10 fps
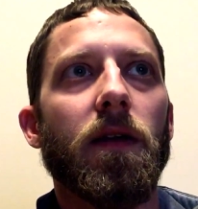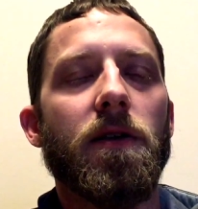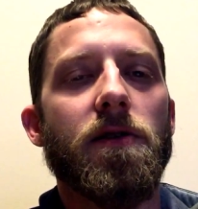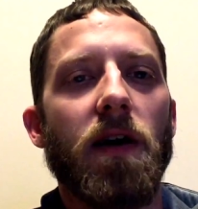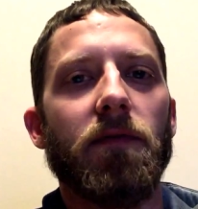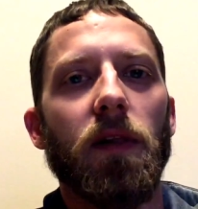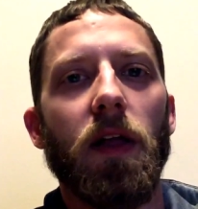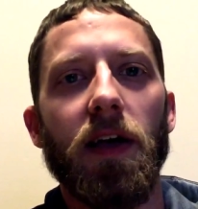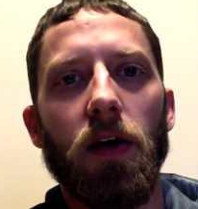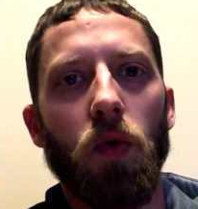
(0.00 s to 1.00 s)

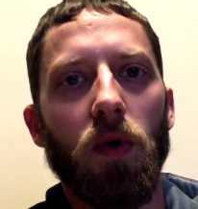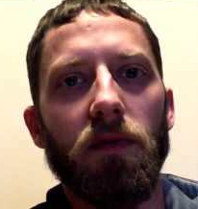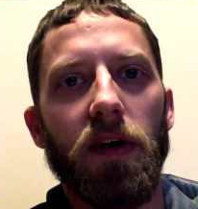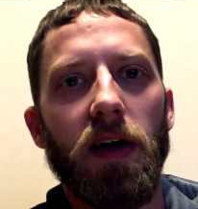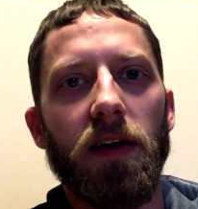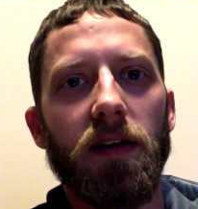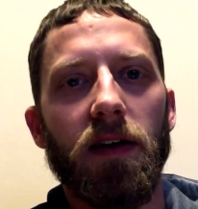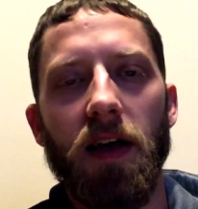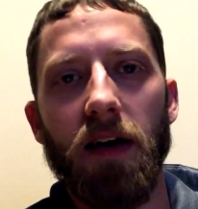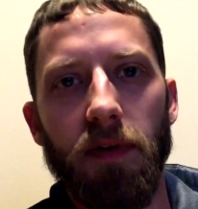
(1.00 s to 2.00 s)
Chevrolet Corvette
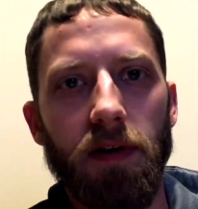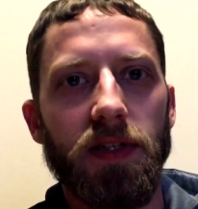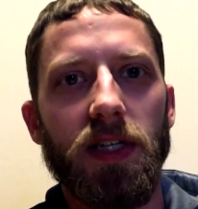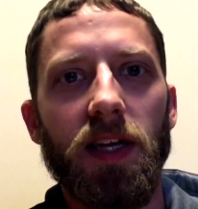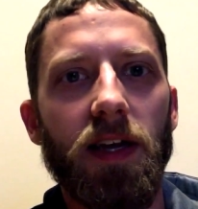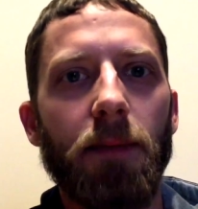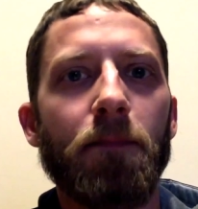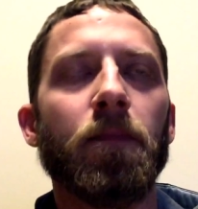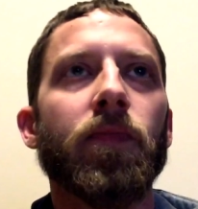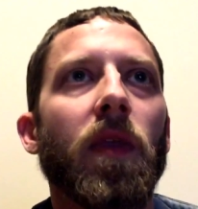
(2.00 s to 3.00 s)
FRC.
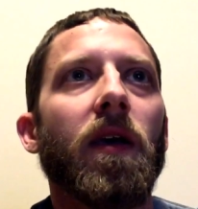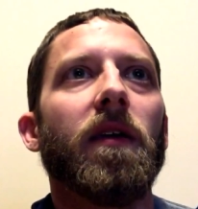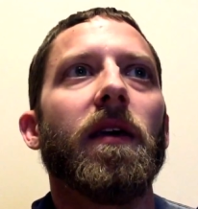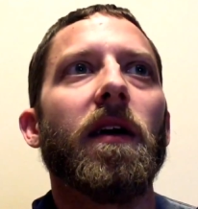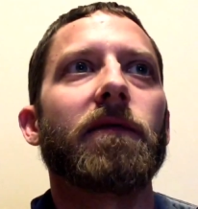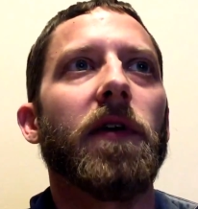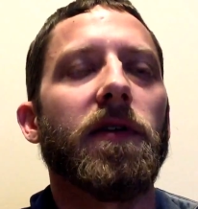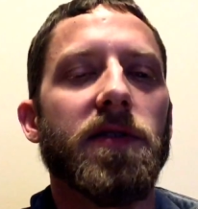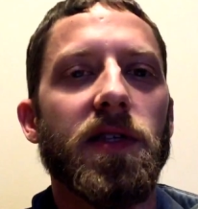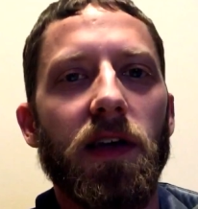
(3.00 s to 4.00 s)

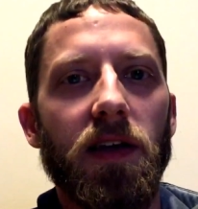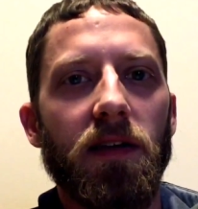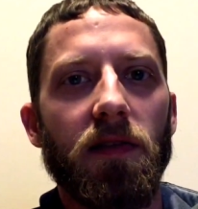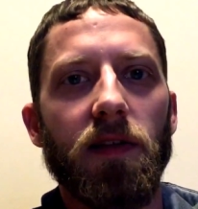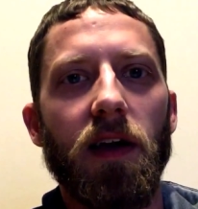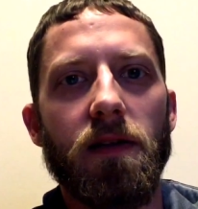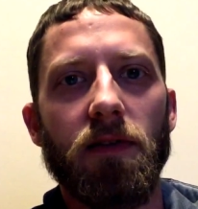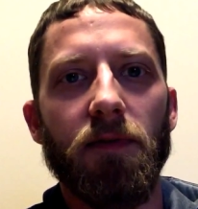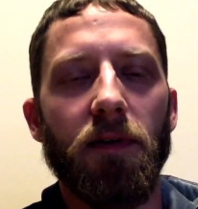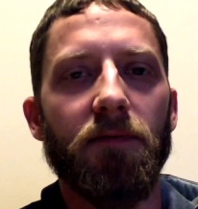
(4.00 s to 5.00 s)
FRC
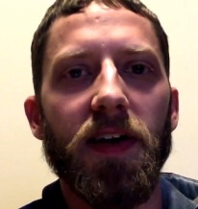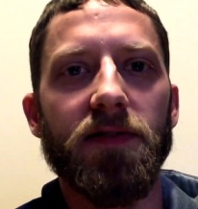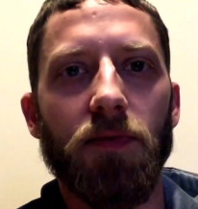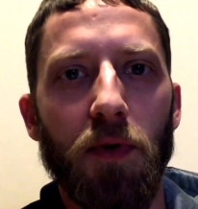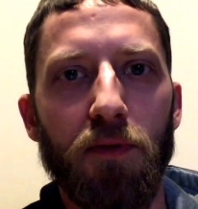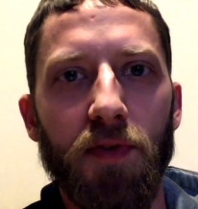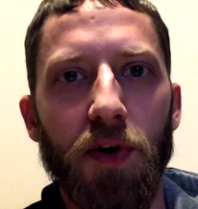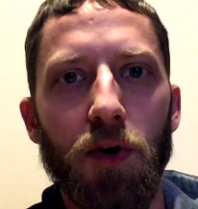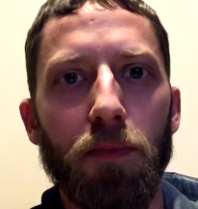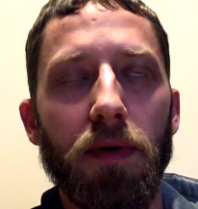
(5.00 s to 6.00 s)
stands for Fixed Roof
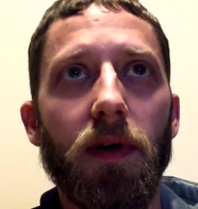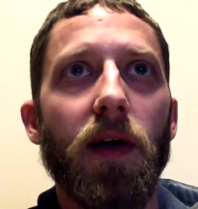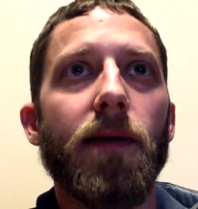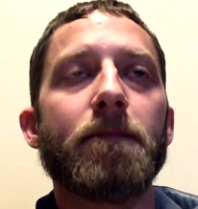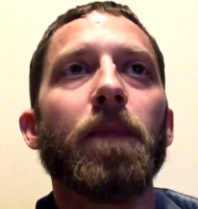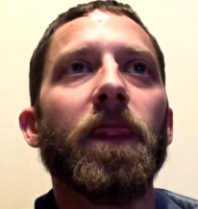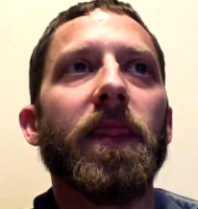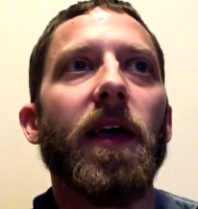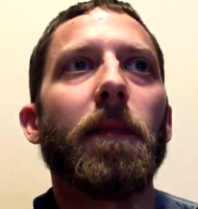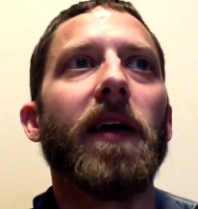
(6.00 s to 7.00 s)
Coupe.
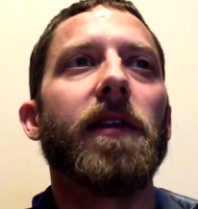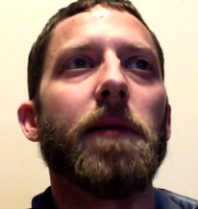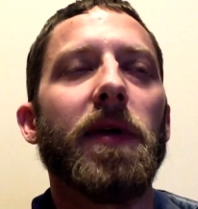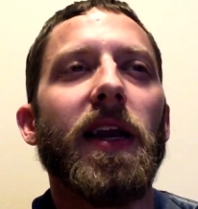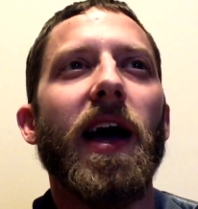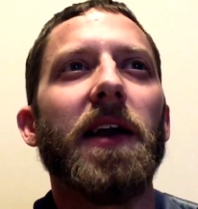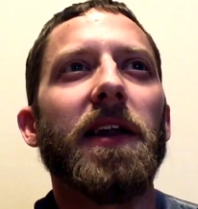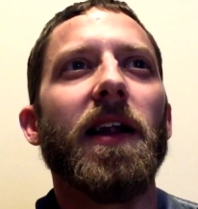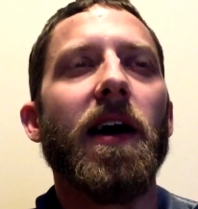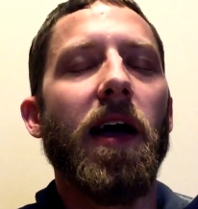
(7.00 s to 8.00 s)
They made them in
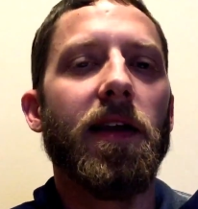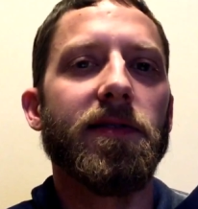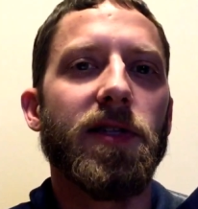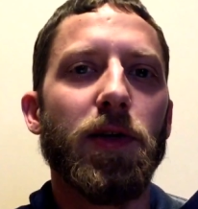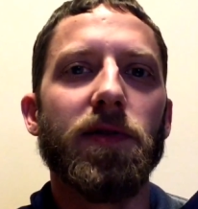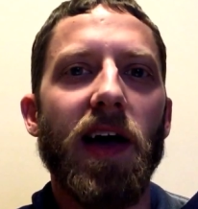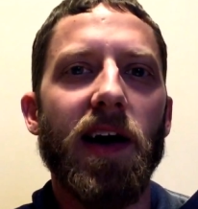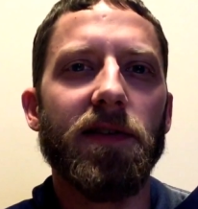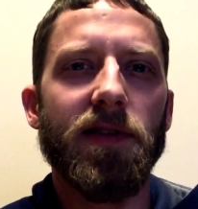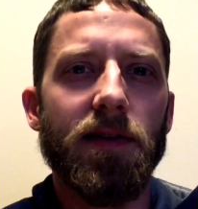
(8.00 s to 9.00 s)
99 and
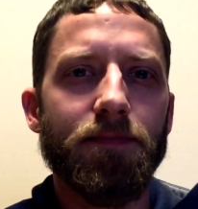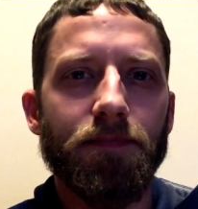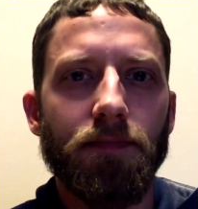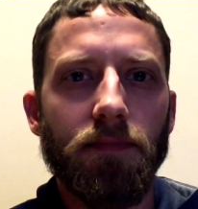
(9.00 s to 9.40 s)
2000,